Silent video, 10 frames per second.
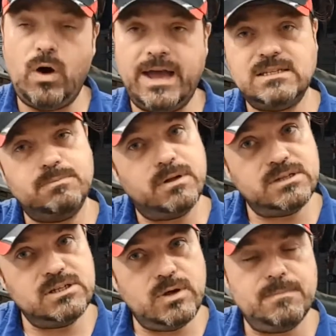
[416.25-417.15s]
heads
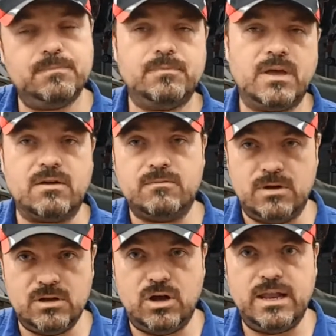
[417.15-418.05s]
built into it, like
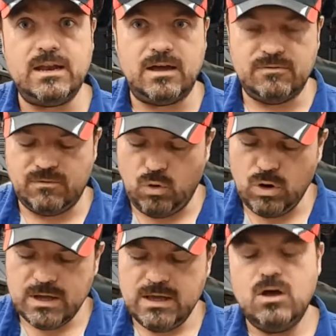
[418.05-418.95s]
an inline 4,